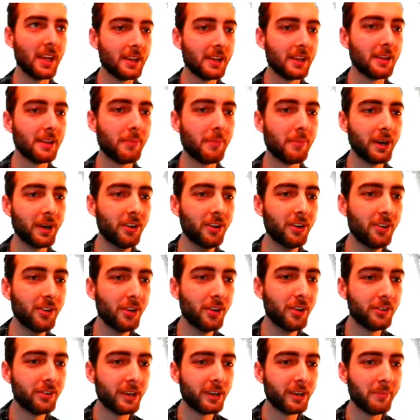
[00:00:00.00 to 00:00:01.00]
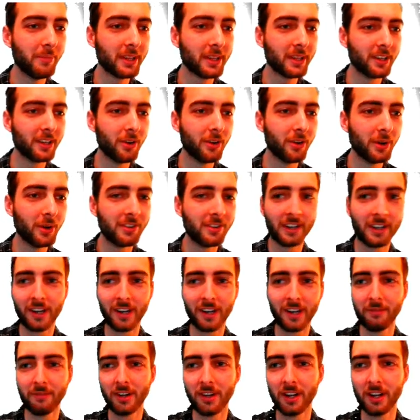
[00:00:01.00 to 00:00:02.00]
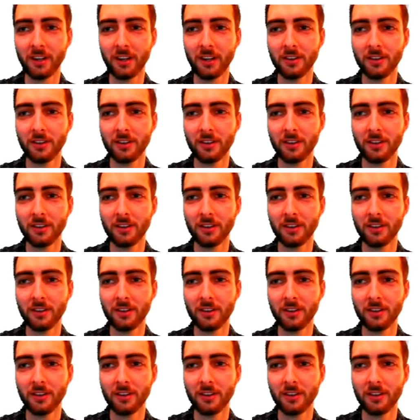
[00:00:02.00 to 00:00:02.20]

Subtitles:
My newt didn't make the noise that time, did it?